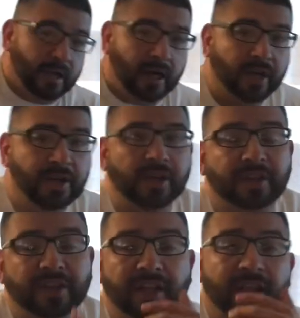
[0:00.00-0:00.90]
Another
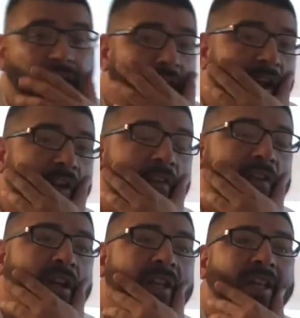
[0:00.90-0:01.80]
thing that I
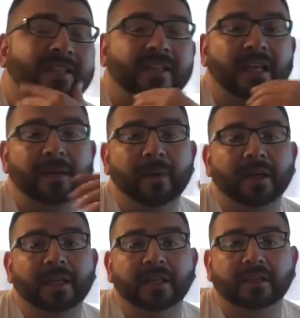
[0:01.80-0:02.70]
have that's in my
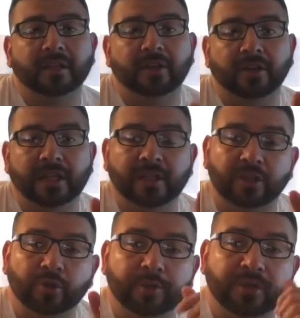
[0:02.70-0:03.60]
link, or in the
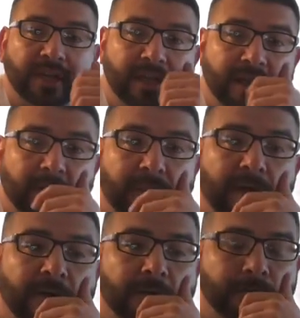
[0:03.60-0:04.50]
description link down
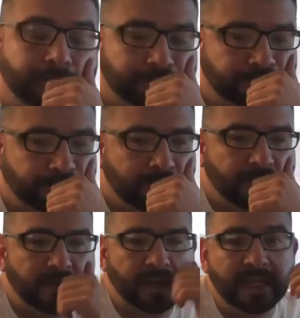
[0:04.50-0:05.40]
below,
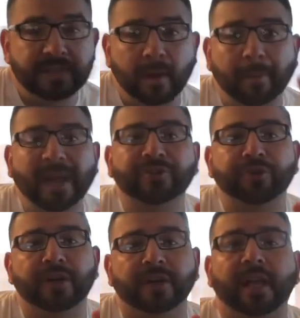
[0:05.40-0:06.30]
is my
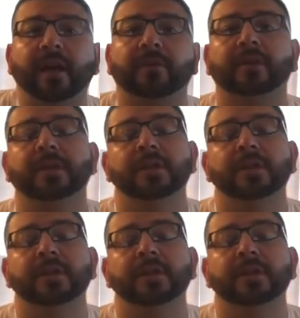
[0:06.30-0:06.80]
Patreon account.